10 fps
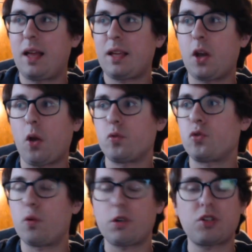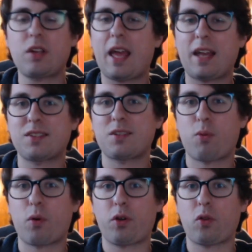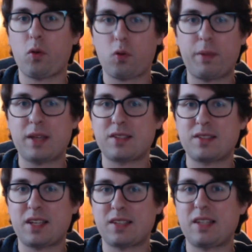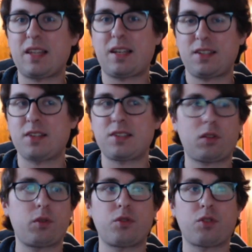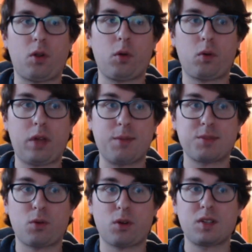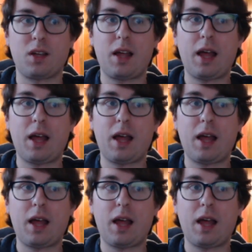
do what you can to support your local businesses, and that does include your local game stores.